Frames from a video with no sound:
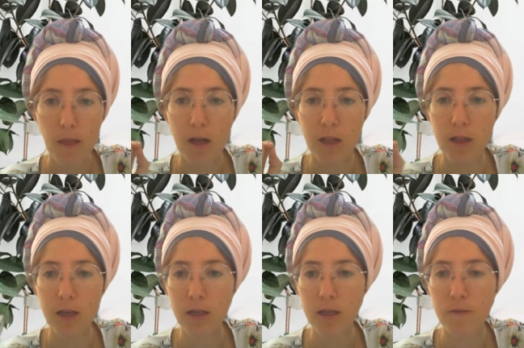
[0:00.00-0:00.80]
at
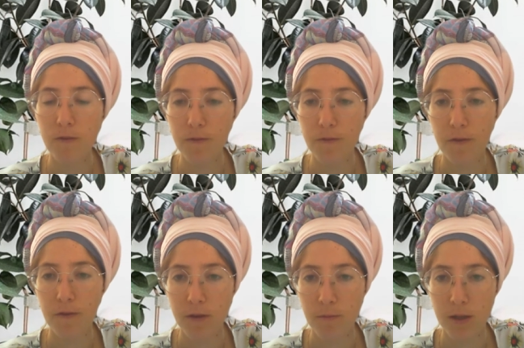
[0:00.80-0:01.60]
least for
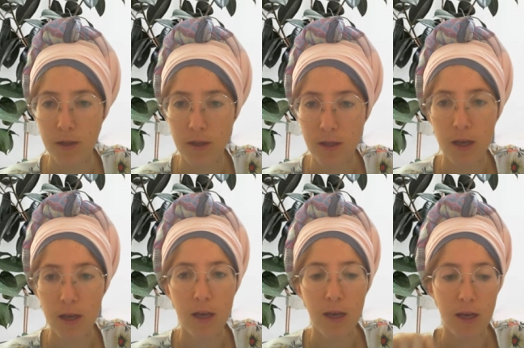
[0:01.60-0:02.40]
15 minutes.
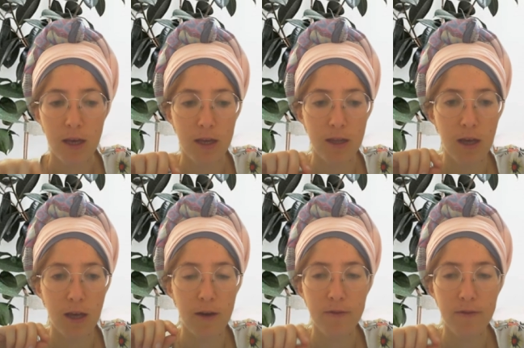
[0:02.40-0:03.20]
And
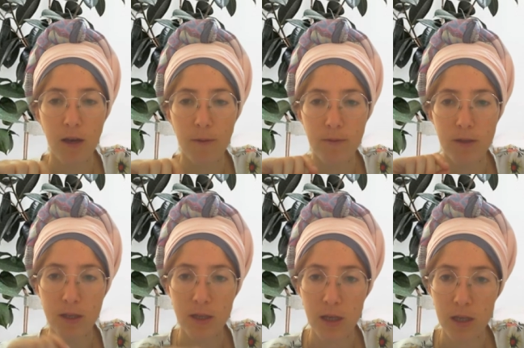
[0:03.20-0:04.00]
after I'm
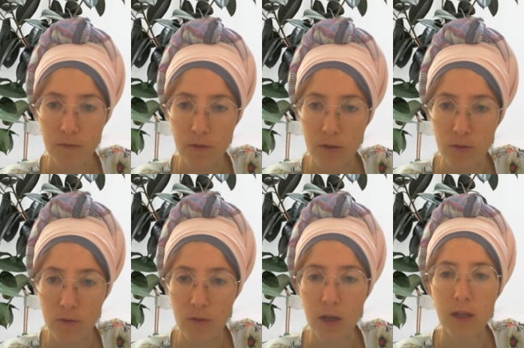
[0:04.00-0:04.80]
successful to
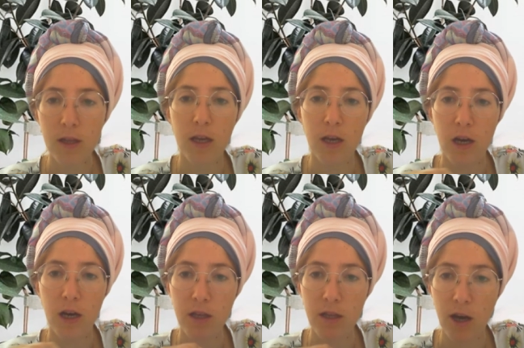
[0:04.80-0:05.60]
do it, I
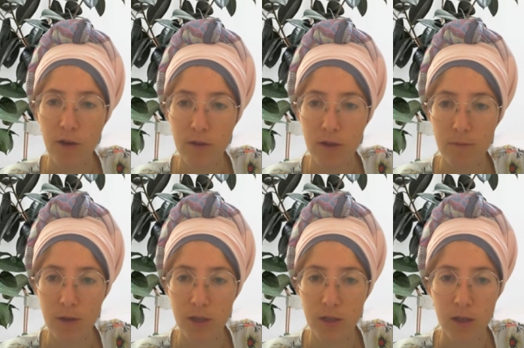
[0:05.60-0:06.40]
write it down in
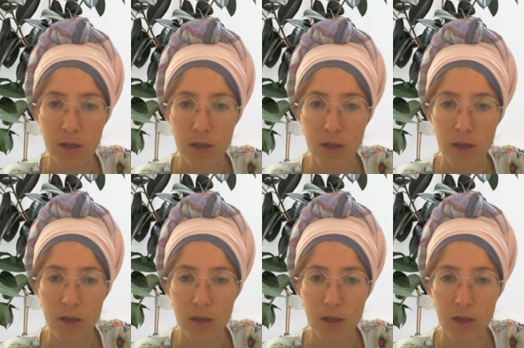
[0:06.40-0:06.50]
my